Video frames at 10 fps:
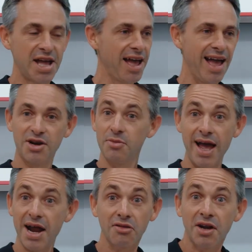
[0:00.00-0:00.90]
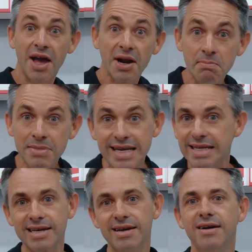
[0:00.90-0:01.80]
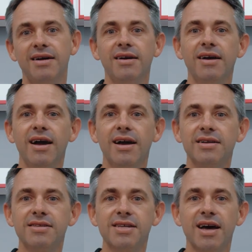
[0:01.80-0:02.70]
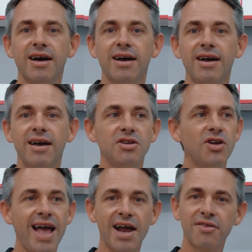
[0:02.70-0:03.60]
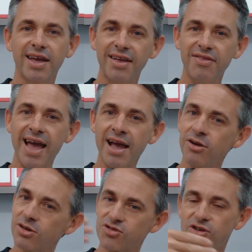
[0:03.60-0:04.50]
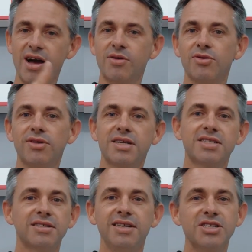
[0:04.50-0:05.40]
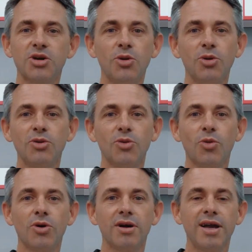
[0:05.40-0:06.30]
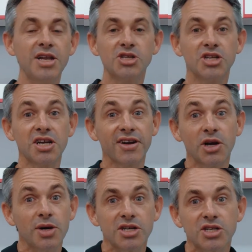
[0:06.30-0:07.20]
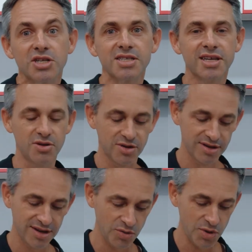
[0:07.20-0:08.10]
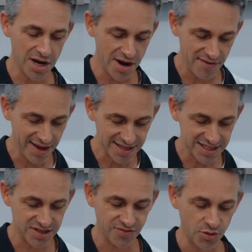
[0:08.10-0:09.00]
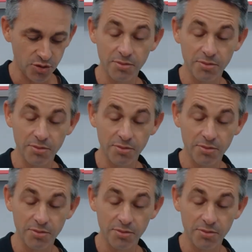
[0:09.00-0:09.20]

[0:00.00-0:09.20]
How did they know how to meet? And how did they get the angles right? Well, these are all engineering questions that we don't have answers for.